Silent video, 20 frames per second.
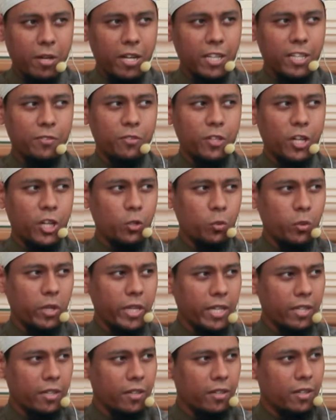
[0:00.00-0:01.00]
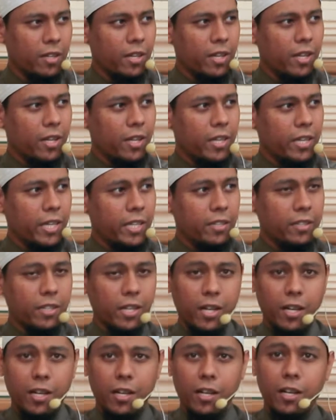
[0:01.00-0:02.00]
But if you are doing it
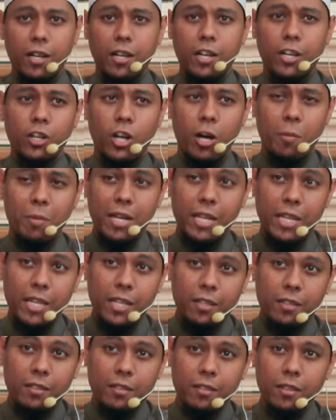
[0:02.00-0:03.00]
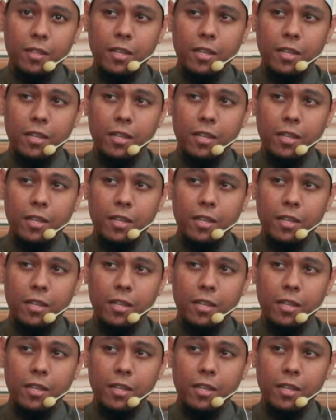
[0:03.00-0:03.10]
uh, normally,